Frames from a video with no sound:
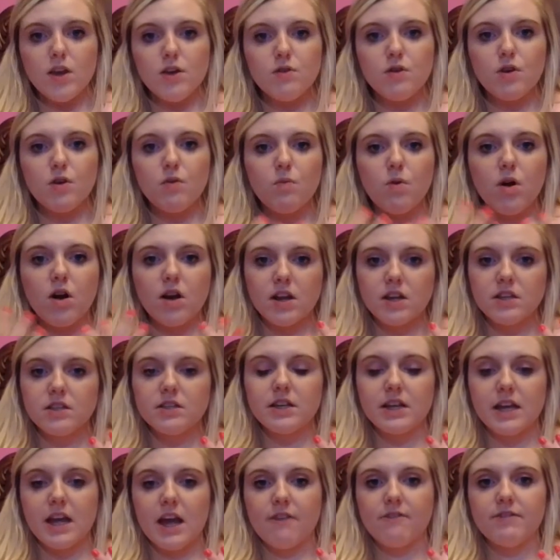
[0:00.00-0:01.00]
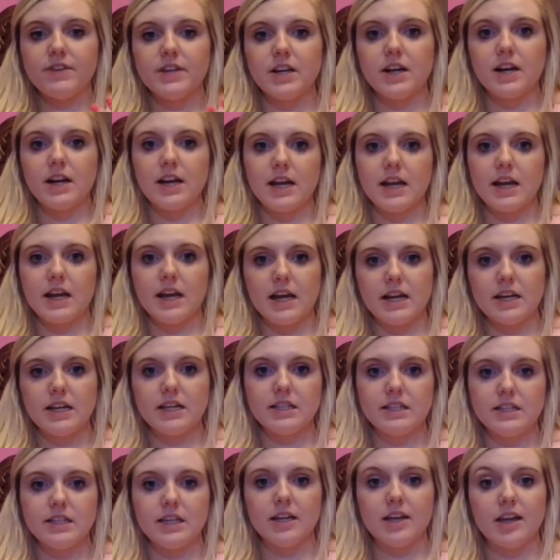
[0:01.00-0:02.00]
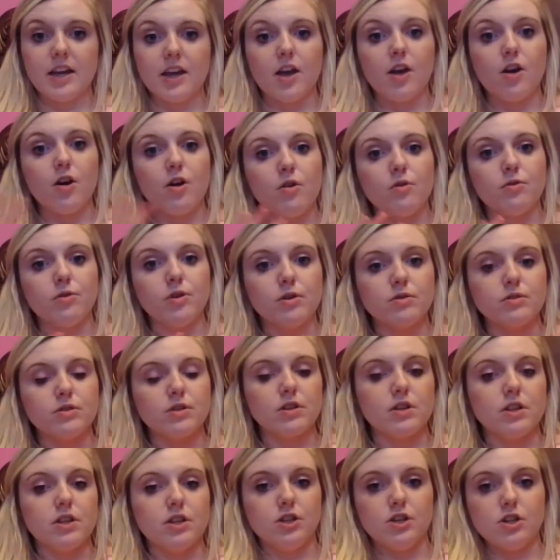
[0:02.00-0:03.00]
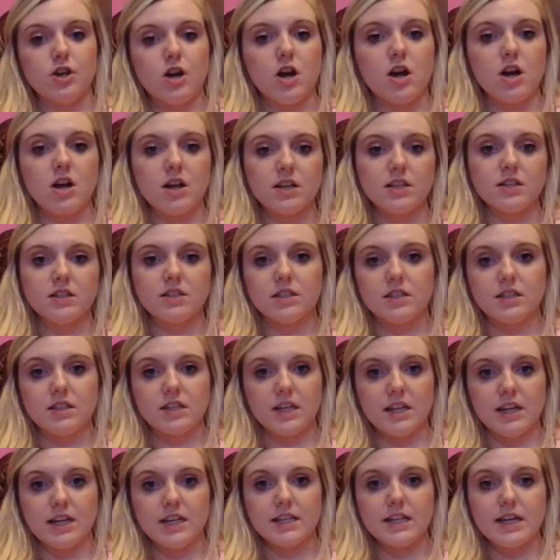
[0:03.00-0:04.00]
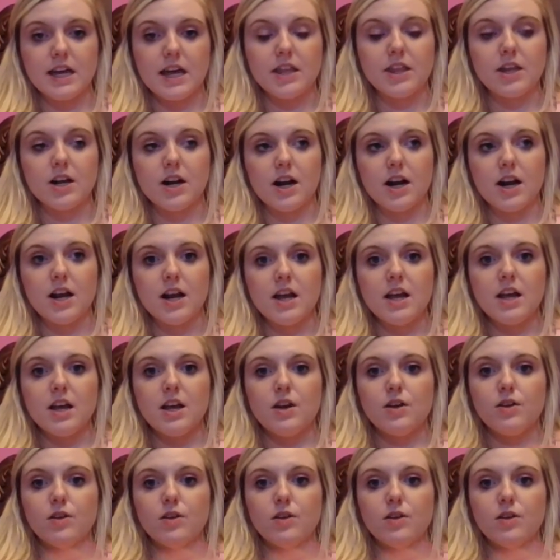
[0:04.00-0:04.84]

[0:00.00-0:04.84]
you can walk into a cafeteria and kind of see like, oh, those are the jocks sitting together,